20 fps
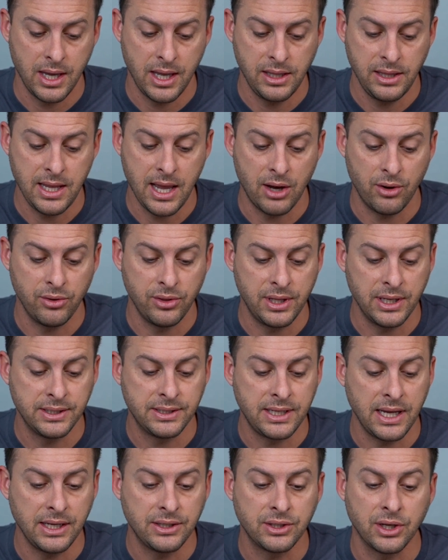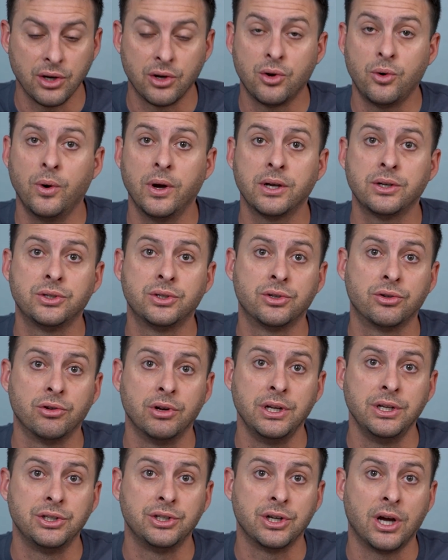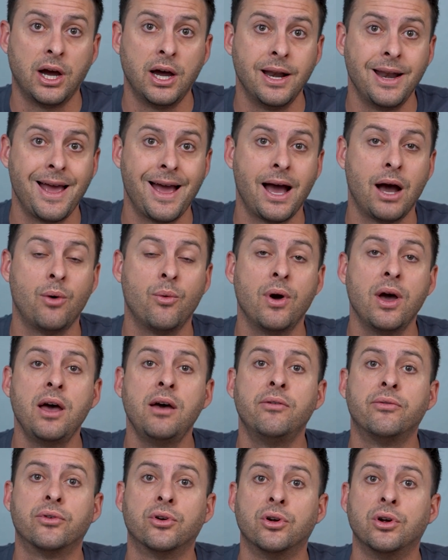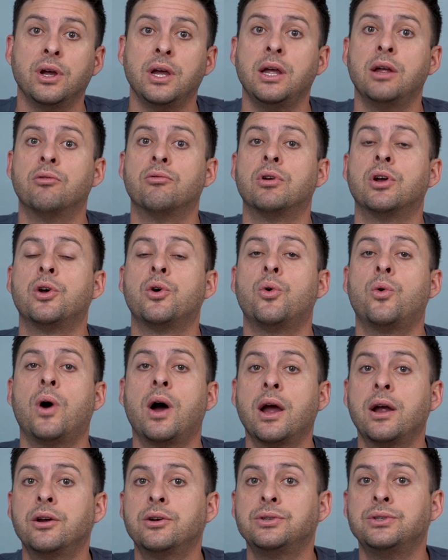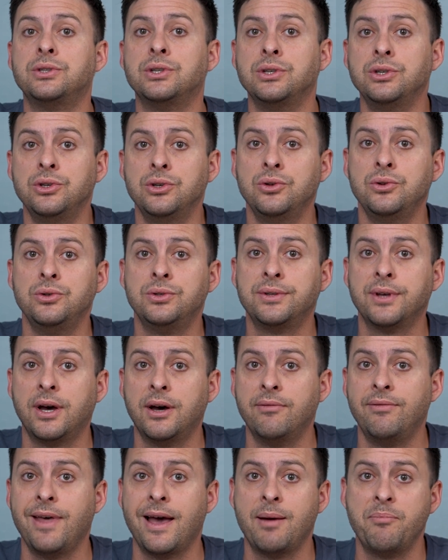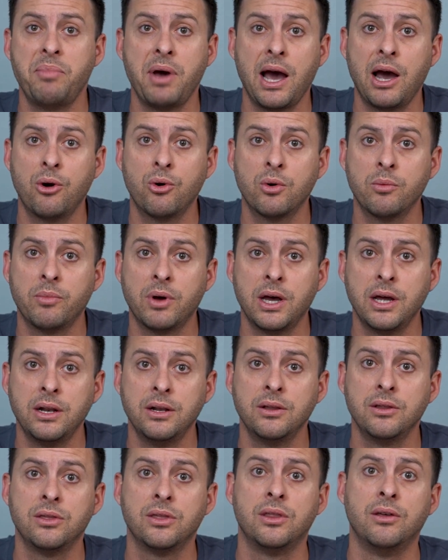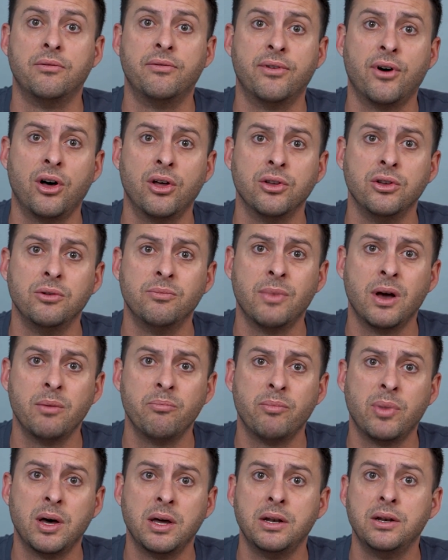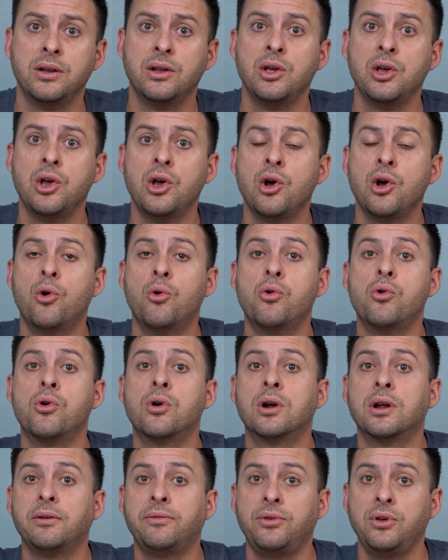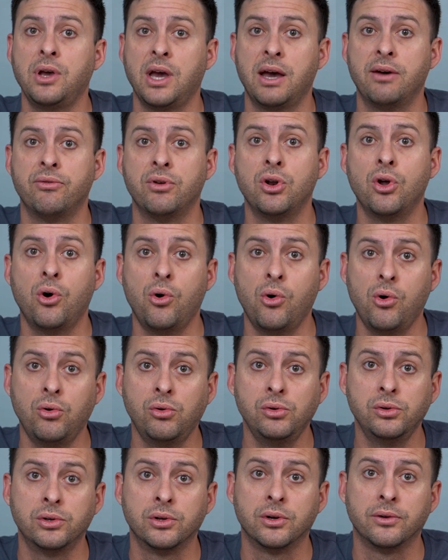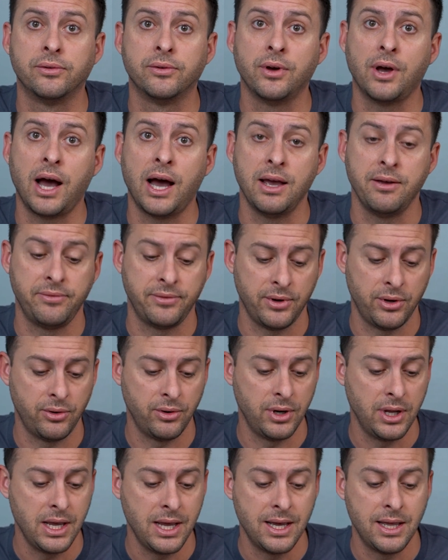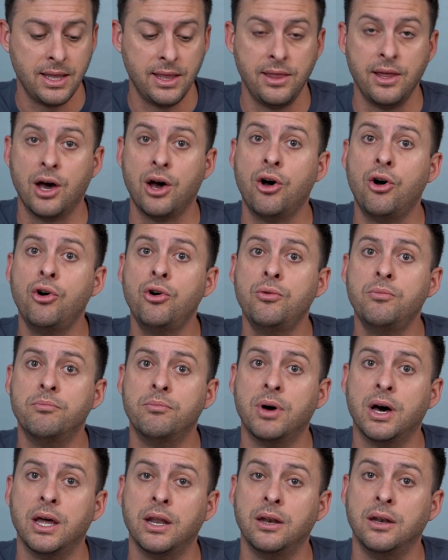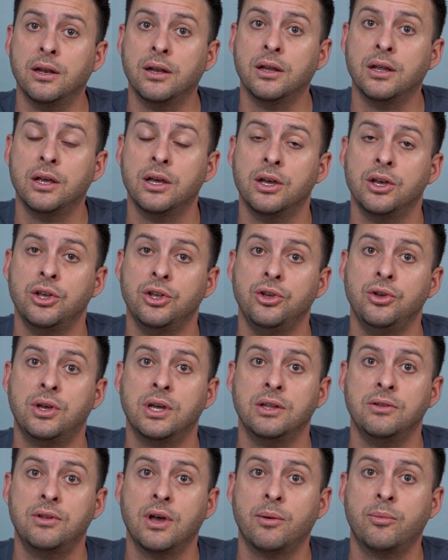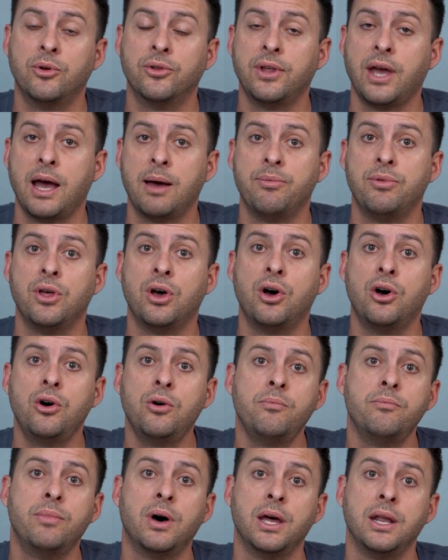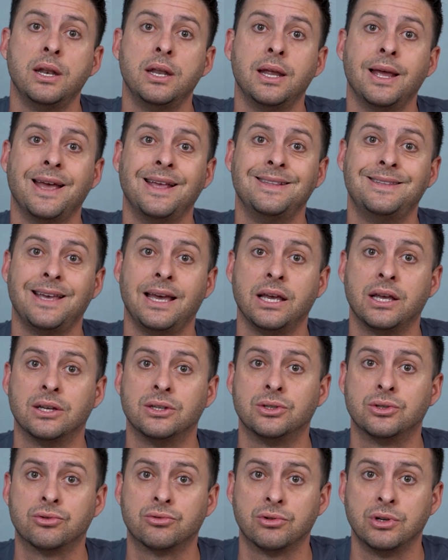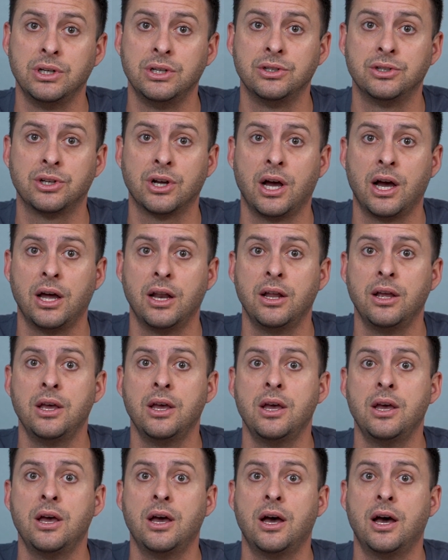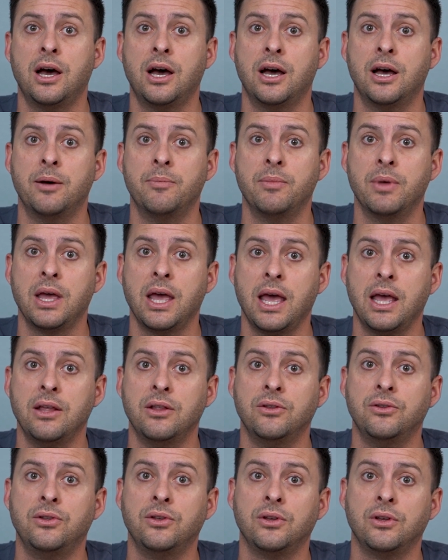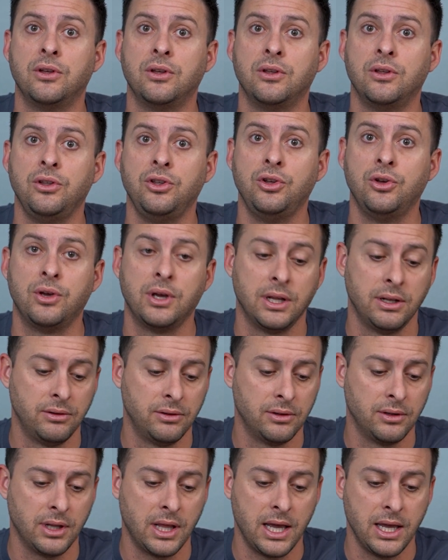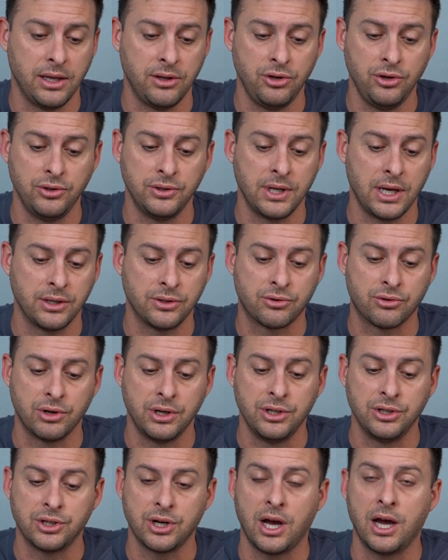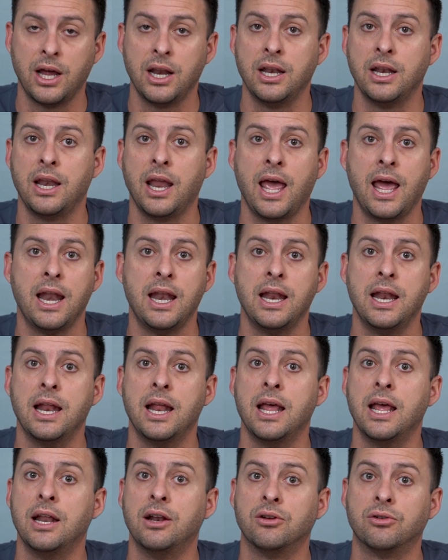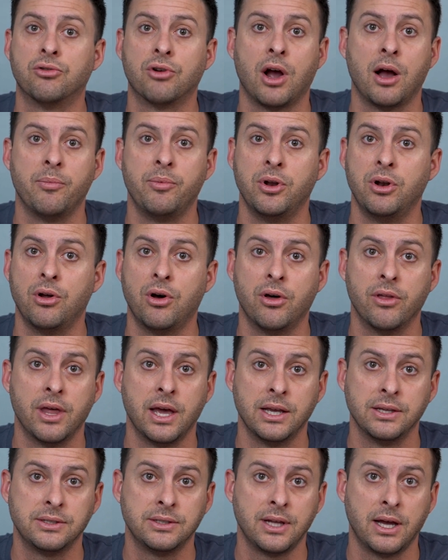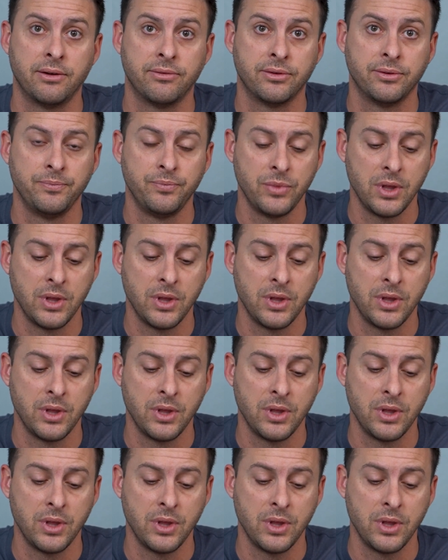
Now, this takes a quick screenshot. However, it requires the use of that power button, the volume up button, or if you have an older iPhone, the home button. You can double tap the home button and take a screenshot, and you can like use that screenshot and edit it and crop it and all that stuff.